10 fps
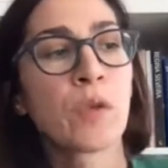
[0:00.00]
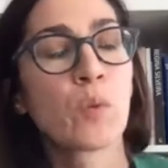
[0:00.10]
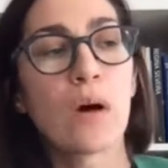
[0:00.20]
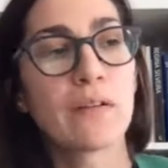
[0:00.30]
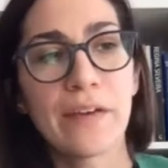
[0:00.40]

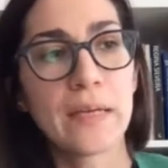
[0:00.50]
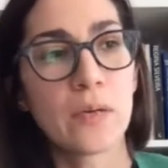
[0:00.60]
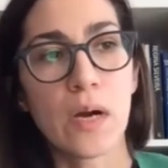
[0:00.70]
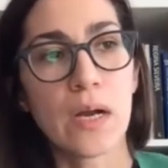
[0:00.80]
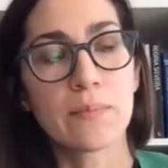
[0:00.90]
well, if
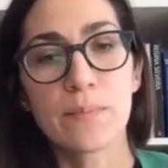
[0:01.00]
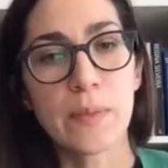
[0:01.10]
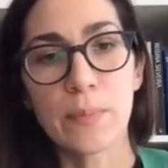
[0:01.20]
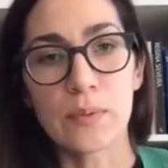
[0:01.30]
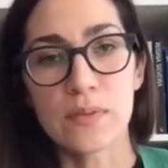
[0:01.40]
anywhere in
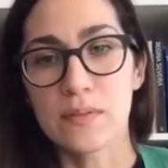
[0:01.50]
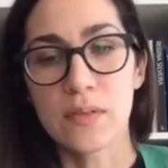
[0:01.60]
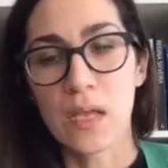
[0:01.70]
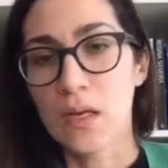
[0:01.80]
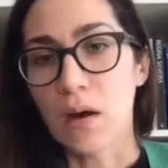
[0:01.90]
people's
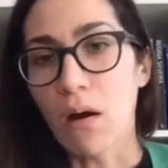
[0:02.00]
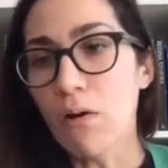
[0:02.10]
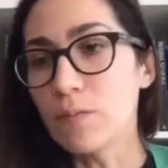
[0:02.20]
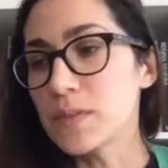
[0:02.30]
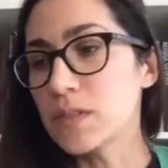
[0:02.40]

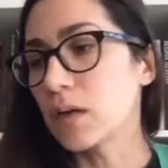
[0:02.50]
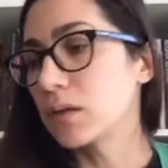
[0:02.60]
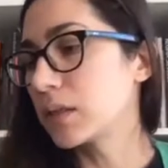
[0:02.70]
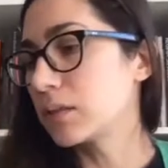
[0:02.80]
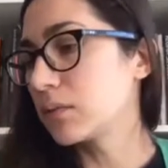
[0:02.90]
homes, you know,
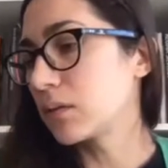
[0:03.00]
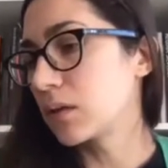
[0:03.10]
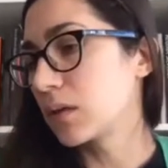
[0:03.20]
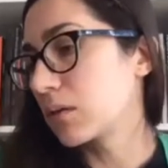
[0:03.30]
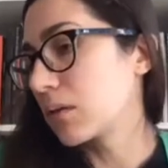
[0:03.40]
and, or,
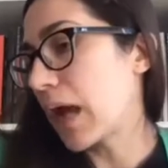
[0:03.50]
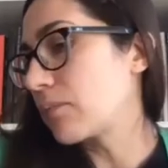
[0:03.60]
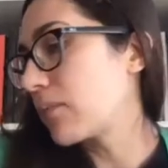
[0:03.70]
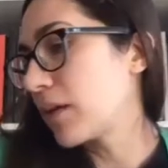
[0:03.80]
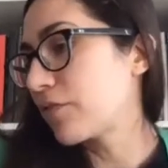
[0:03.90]
or at,
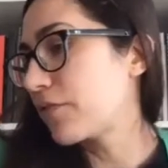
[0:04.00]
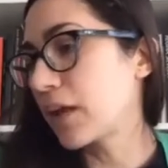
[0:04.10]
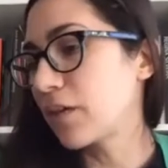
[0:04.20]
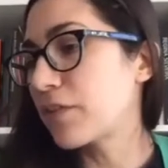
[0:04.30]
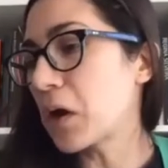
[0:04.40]
if,
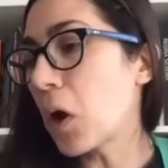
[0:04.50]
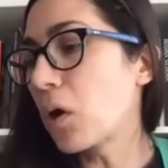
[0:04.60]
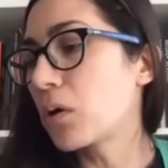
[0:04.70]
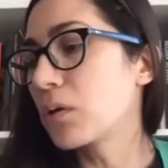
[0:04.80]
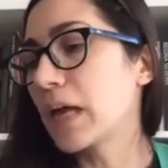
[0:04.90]
if at
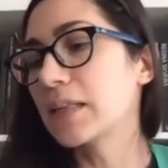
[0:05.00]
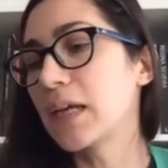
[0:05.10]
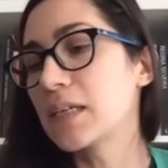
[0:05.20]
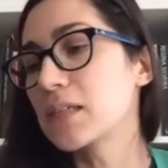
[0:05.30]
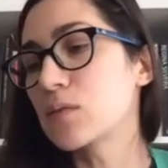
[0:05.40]
all. And then
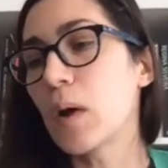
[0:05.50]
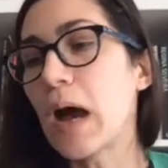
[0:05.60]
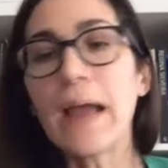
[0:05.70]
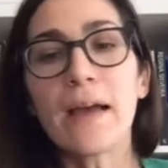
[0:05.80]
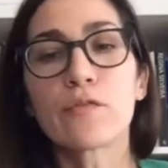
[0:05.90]
he says, well,
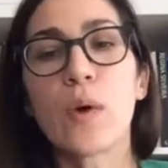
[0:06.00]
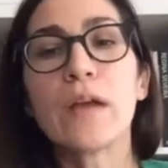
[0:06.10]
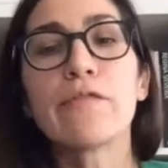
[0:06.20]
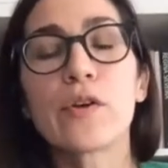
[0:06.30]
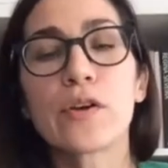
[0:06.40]
I have
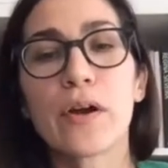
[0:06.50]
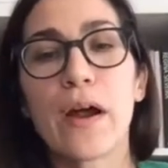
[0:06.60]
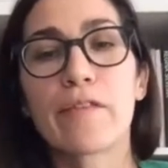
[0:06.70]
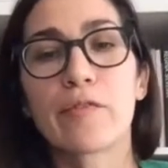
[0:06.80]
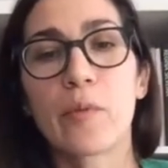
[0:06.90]
one
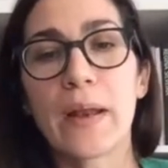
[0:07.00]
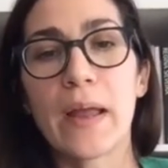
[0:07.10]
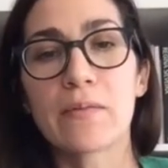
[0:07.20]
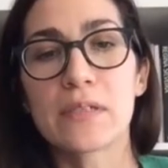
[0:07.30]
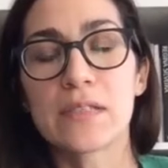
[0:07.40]
photograph from when I
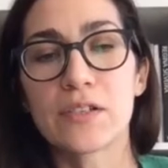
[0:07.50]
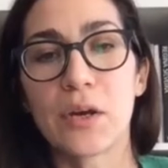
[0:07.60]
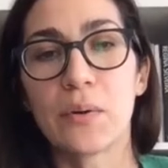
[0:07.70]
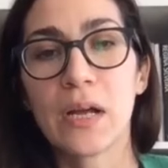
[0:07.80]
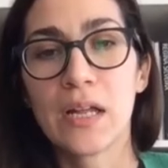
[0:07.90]
was, you
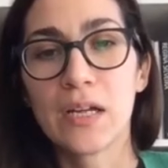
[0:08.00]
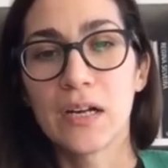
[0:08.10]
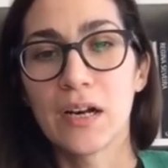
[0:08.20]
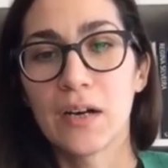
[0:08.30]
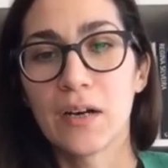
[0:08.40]
know,
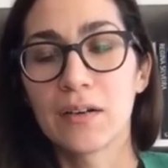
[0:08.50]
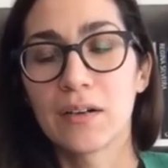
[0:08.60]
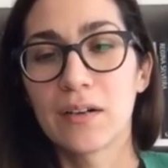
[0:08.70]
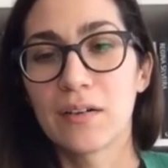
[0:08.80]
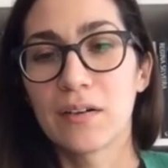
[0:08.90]
uh, a,
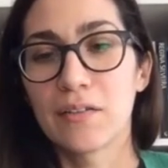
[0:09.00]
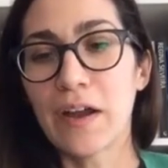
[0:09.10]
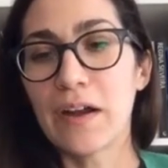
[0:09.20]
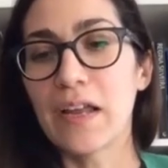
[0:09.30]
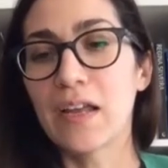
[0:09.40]
a
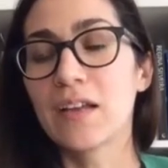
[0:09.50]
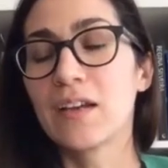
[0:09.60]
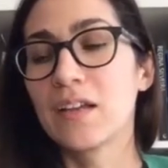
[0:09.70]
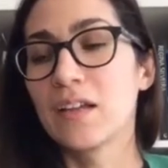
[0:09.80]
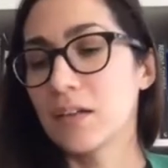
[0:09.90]
very,
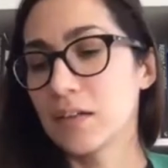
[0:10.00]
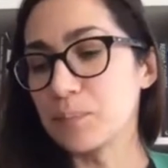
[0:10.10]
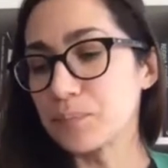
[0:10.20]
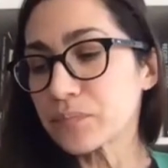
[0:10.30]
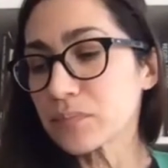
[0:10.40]
um,